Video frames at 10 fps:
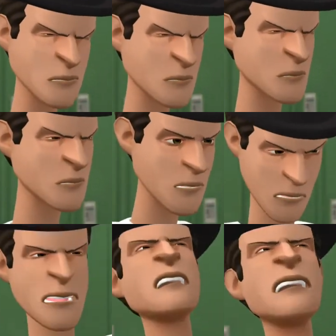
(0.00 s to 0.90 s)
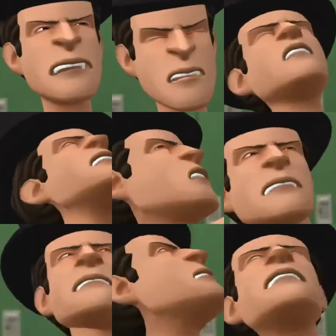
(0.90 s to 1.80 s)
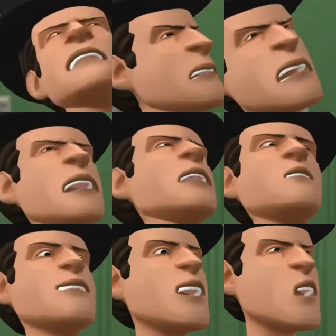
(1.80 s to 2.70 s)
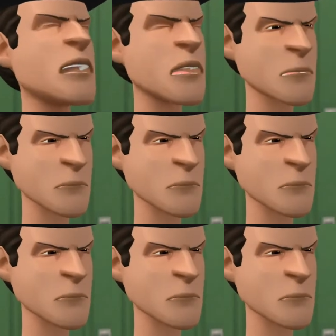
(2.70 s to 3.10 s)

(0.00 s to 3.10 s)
Oh, oh, oh, oh, oh, oh, oh, oh. Slaski Slovakia.